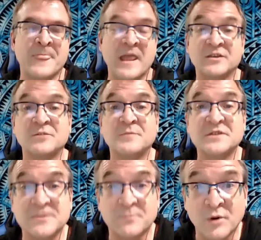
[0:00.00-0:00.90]
And you'd be
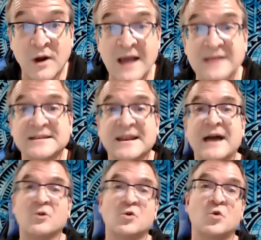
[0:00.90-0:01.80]
surprised at
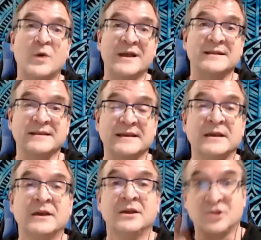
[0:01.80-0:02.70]
how quickly
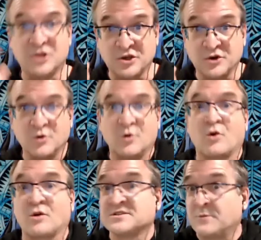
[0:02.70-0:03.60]
you
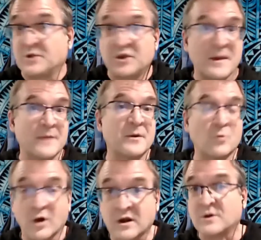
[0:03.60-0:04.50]
or someone you might be
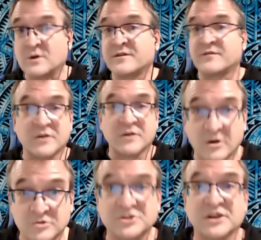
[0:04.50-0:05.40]
working with, if you're
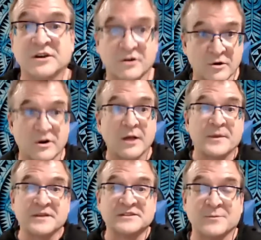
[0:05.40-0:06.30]
coaching or
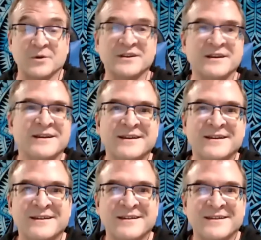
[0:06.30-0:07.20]
helping someone,
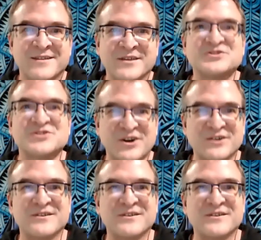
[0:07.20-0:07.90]
they'll start